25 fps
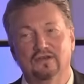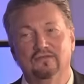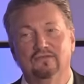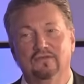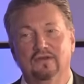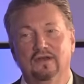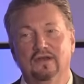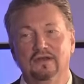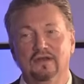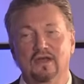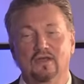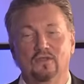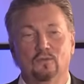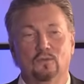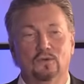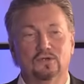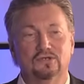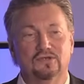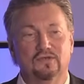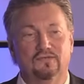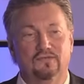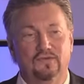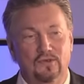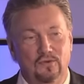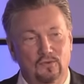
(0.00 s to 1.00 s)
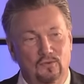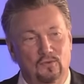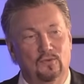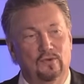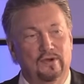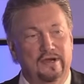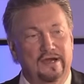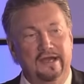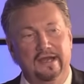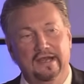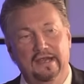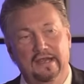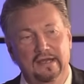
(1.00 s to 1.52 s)
So, in other words, if you
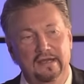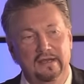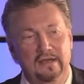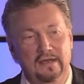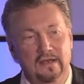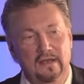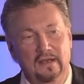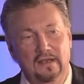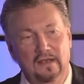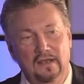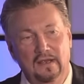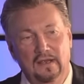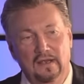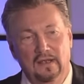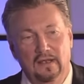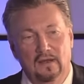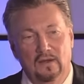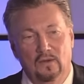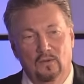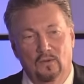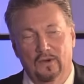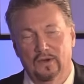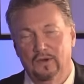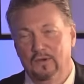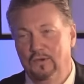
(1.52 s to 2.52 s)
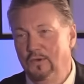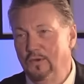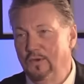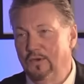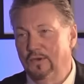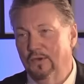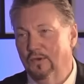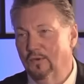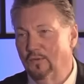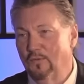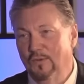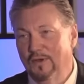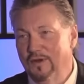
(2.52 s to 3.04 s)
read what a
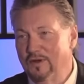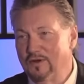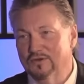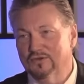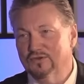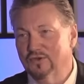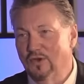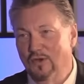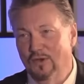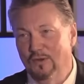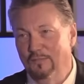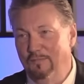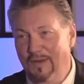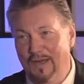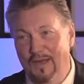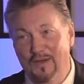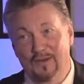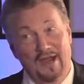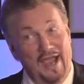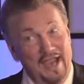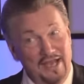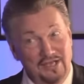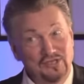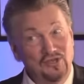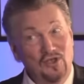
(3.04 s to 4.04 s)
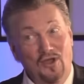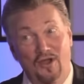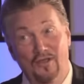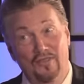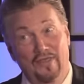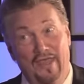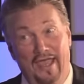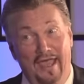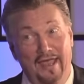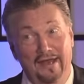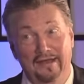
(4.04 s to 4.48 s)
nuclear winter is all about, I saw